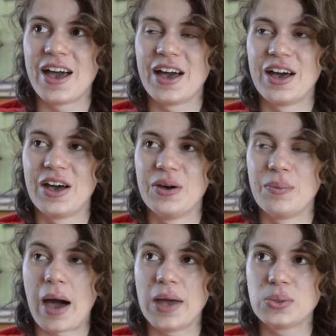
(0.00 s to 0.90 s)

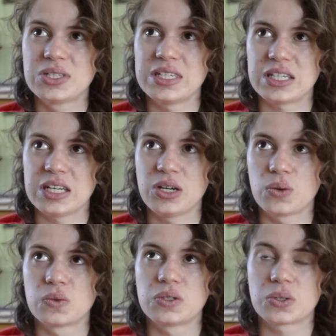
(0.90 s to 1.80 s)
I was sitting
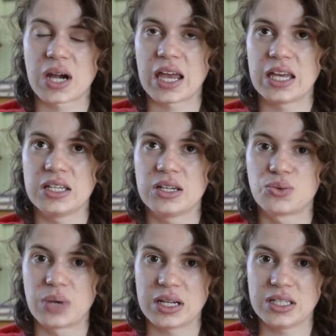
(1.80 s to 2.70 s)
on the train
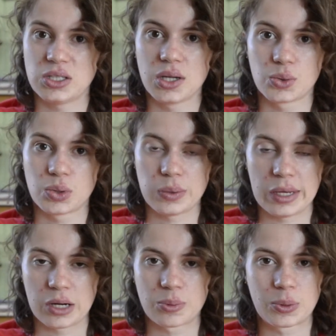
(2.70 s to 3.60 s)
ready to go to
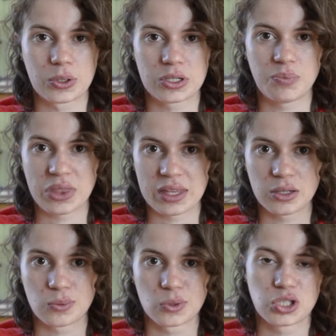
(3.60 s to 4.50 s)
the airport, but then
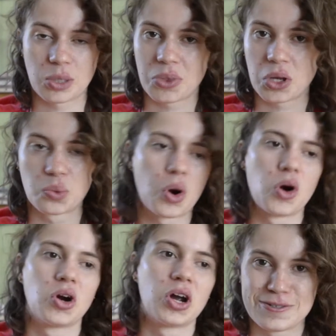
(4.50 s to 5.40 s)
there was something
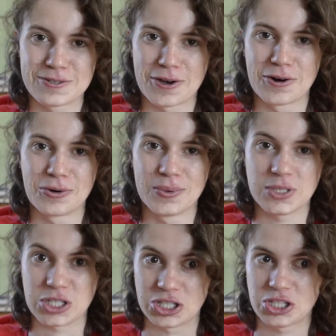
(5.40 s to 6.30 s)
wrong, so we
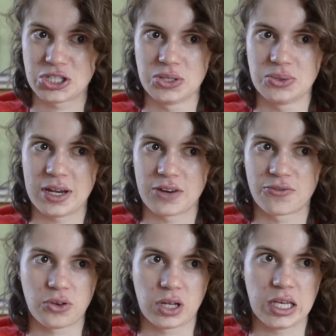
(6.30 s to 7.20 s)
just stood there
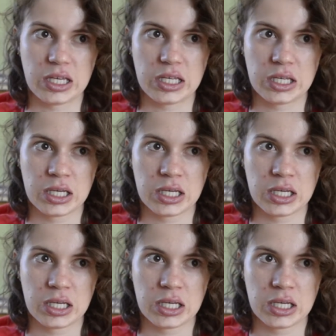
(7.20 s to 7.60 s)
for like